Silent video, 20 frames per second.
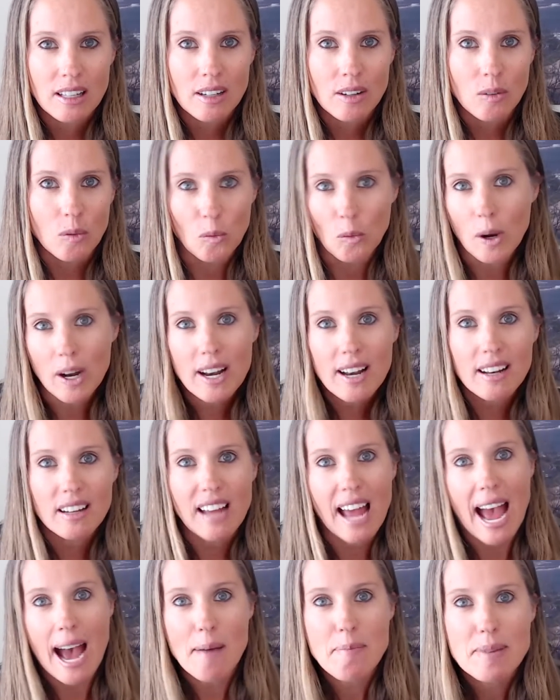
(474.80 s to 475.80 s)
What
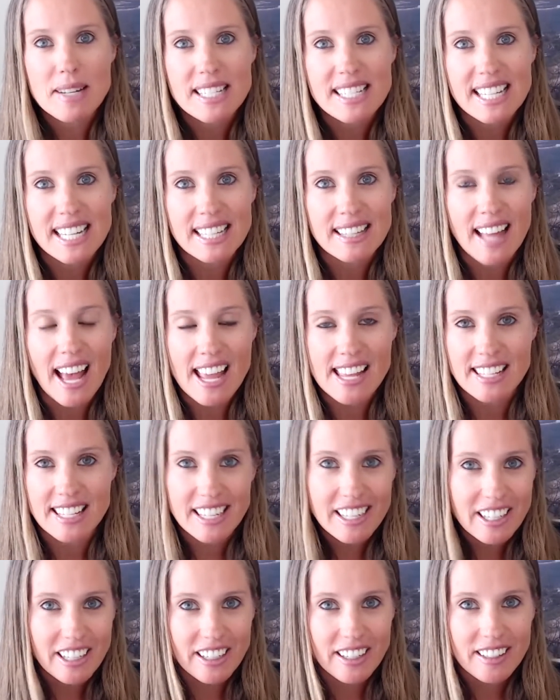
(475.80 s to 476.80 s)
happened in that
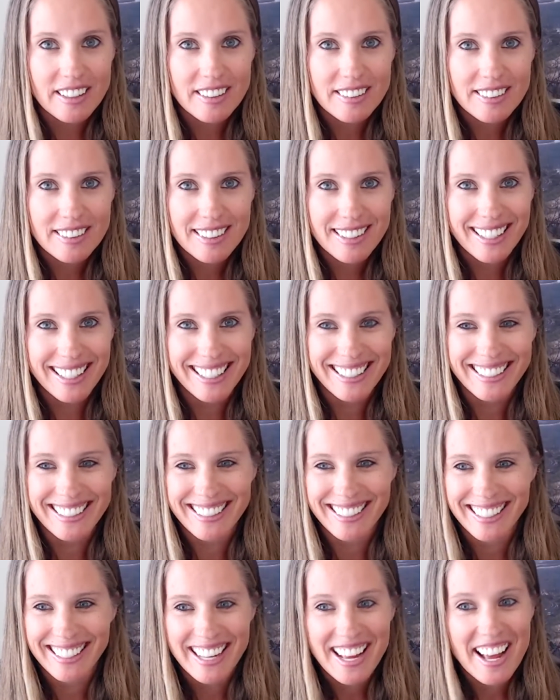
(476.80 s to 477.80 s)
year?
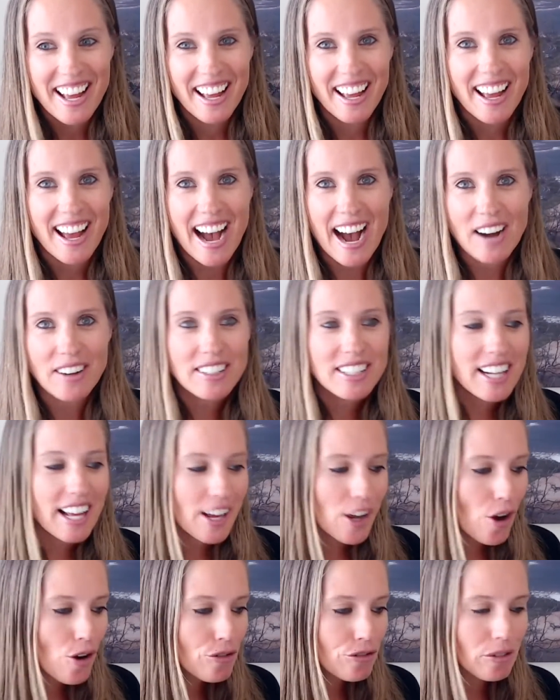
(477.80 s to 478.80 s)
How did I
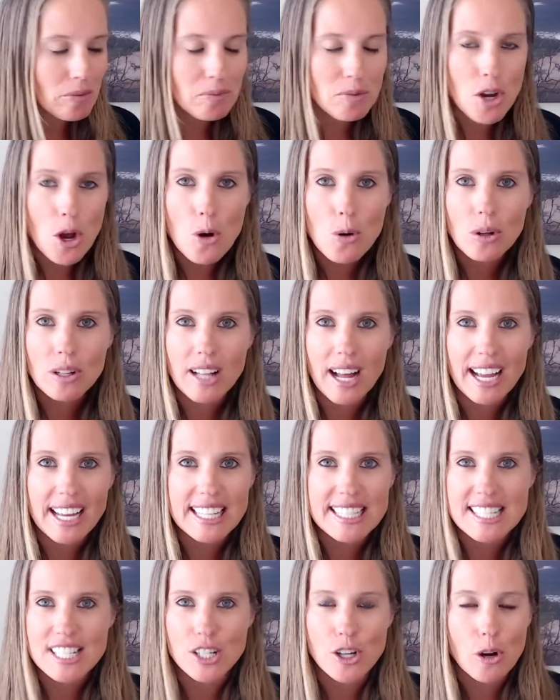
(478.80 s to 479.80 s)
go from no
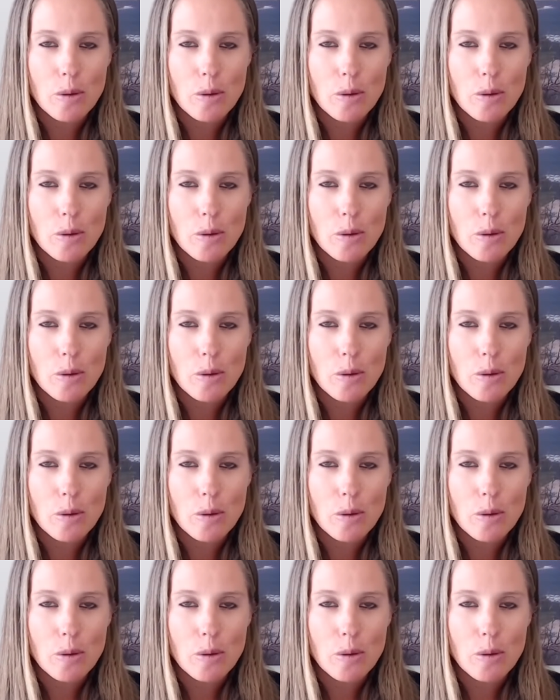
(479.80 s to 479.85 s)
clients and no